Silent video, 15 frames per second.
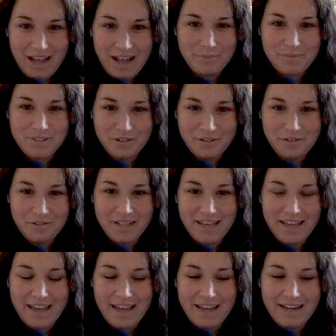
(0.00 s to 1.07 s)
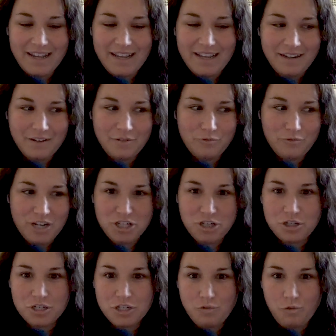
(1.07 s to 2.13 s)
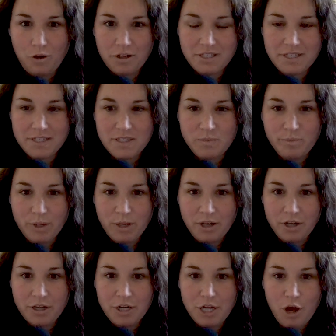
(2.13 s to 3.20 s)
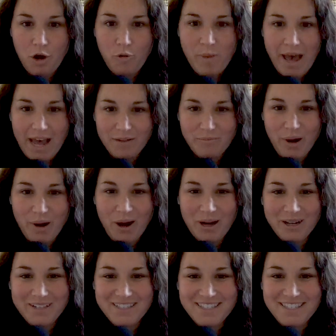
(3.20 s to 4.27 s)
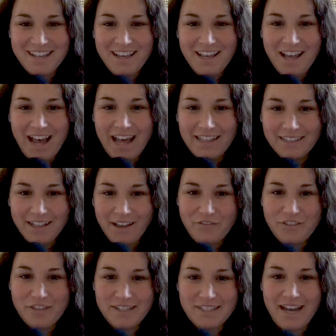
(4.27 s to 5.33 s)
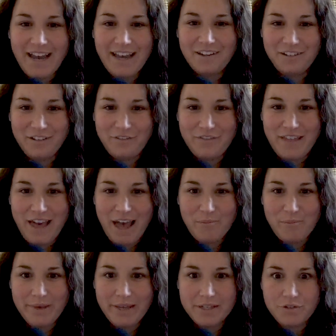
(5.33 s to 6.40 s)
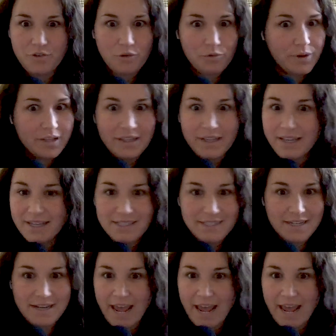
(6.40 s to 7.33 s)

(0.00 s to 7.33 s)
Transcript: absolutely. And yeah. in Richard Schwartz's book, No Bad Parts, I love the title of that because there really isn't